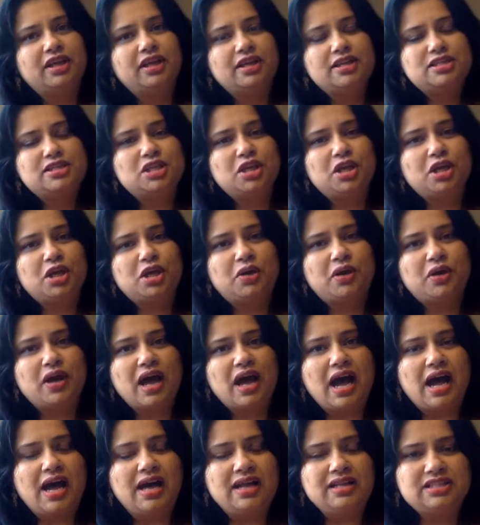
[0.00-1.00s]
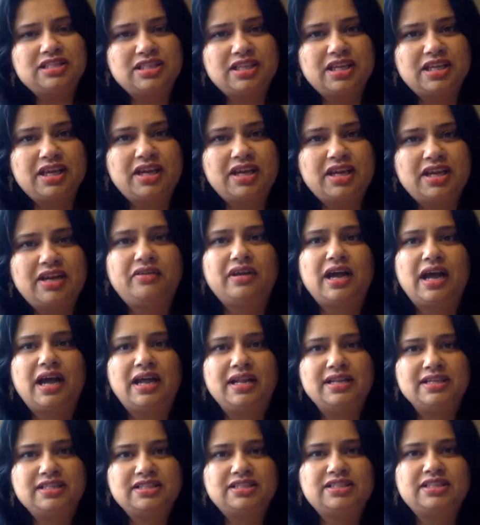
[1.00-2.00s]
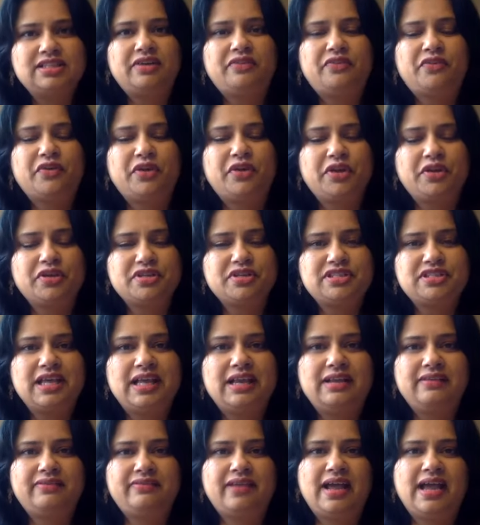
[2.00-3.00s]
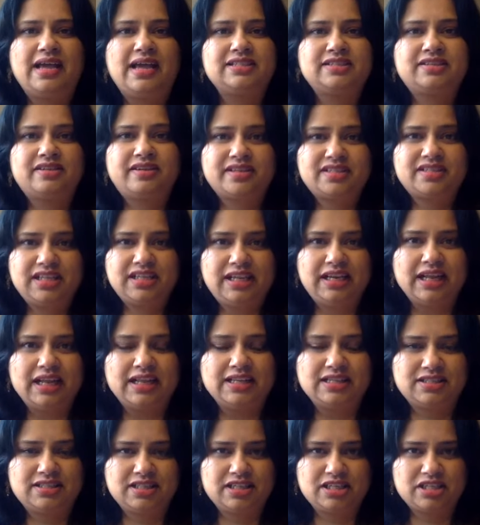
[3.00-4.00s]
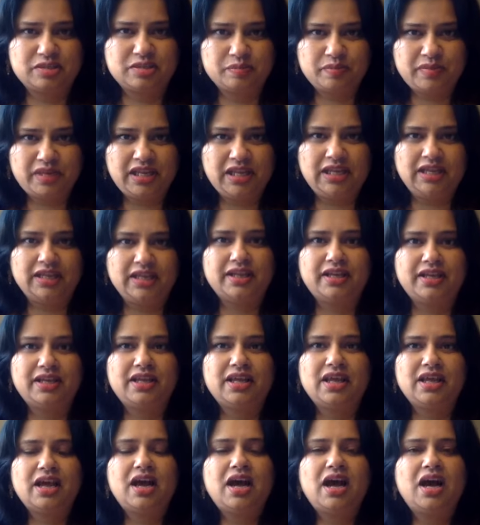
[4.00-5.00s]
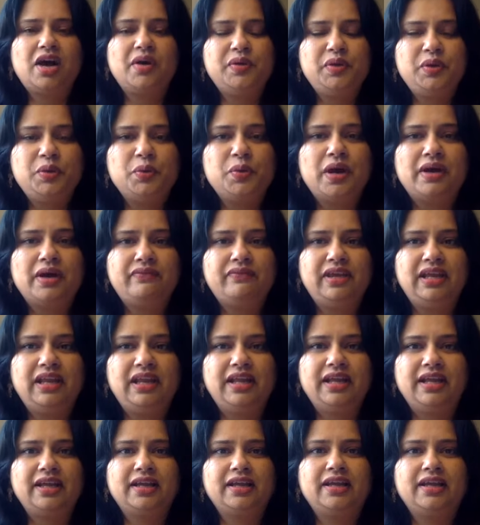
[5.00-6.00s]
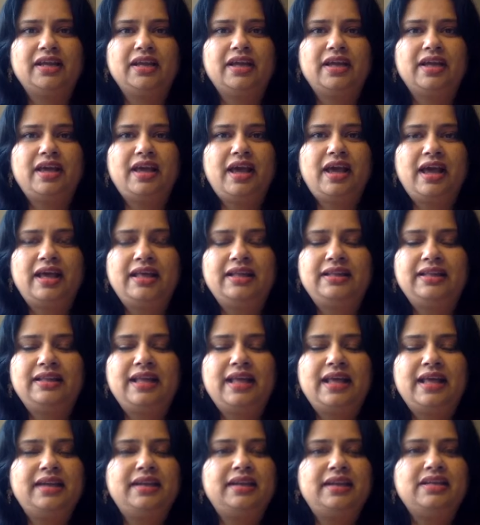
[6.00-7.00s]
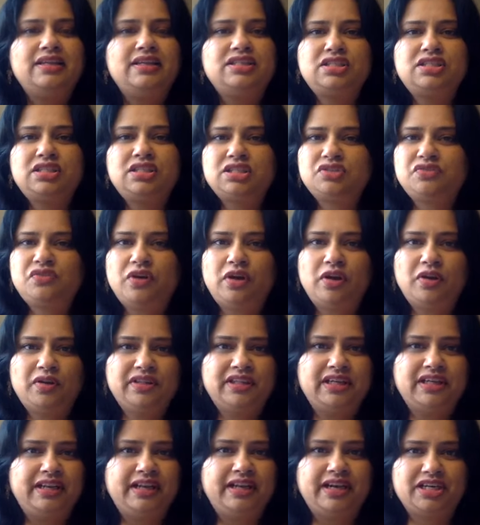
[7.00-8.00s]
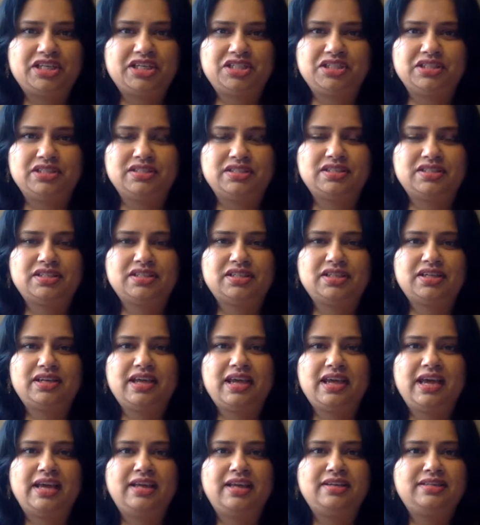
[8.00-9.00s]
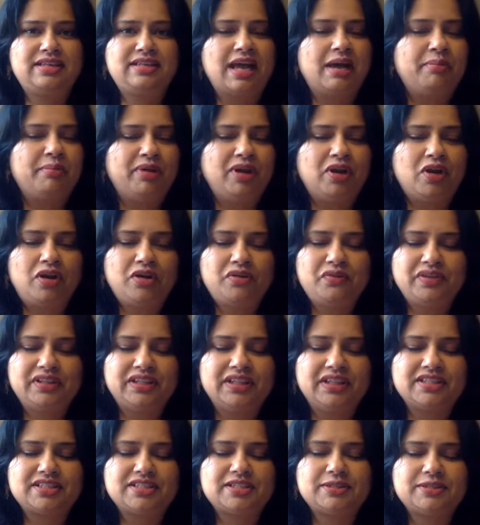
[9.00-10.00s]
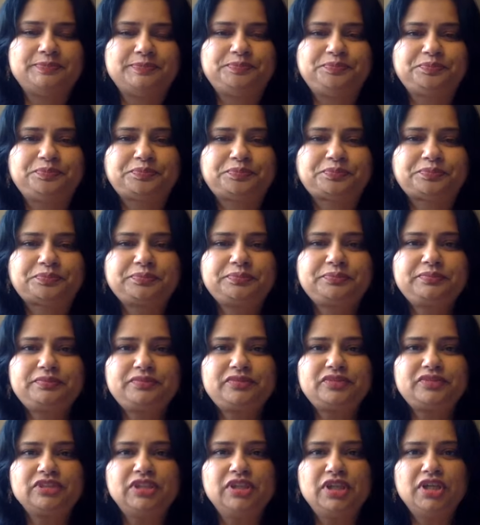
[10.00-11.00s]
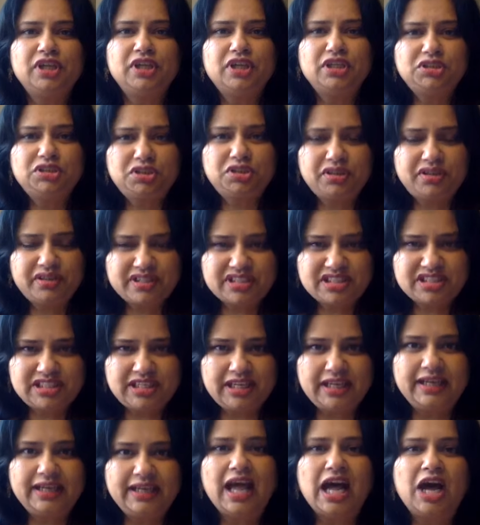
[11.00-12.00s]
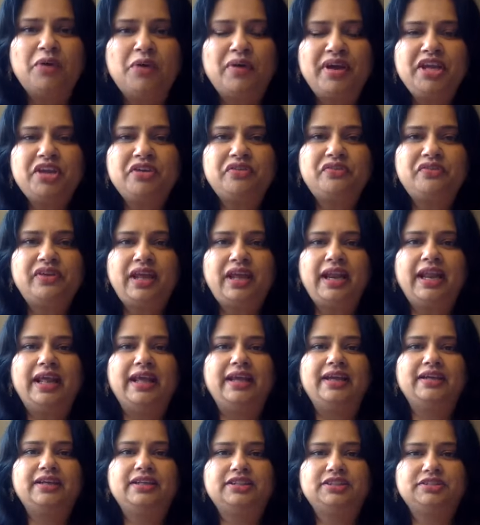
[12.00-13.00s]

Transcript: So answer for yourself as Christine answers me how you are feeling. And then just follow the directions and tap along with us. So Christine, how are you feeling?